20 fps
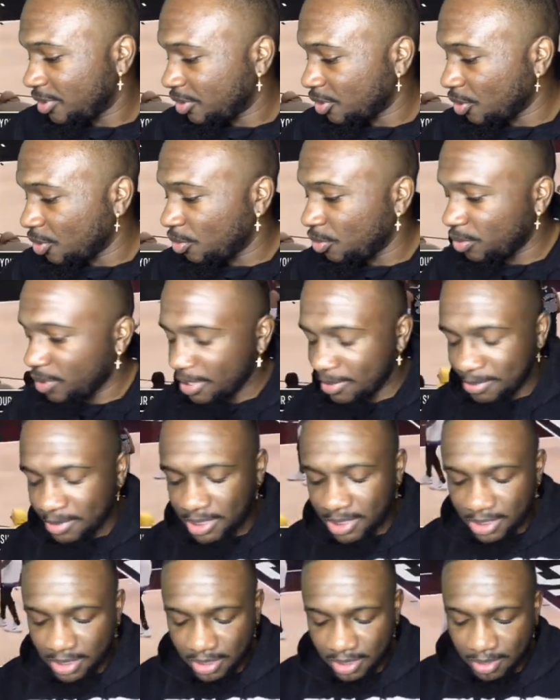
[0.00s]
So let me
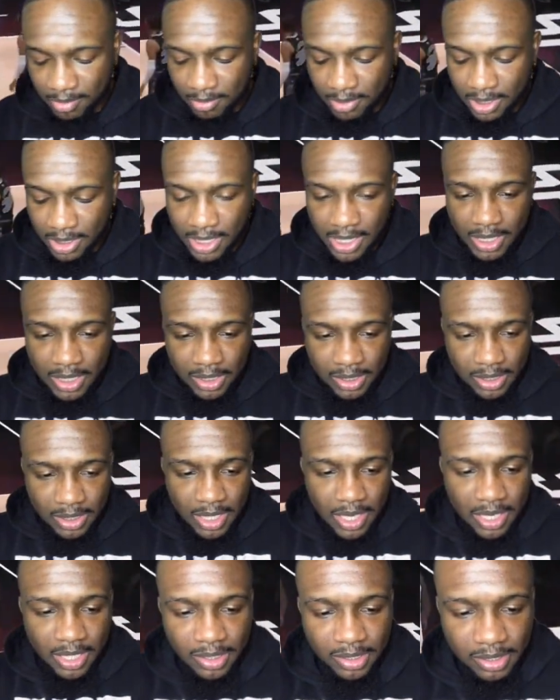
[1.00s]
just, I'm going to look at the
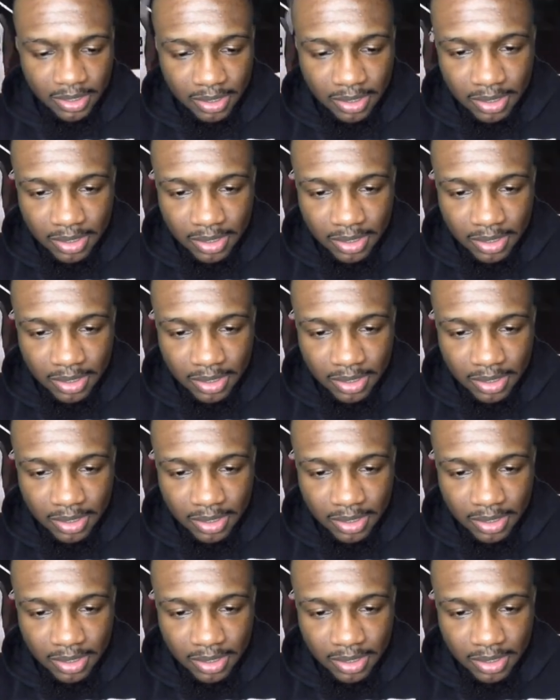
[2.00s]
stats.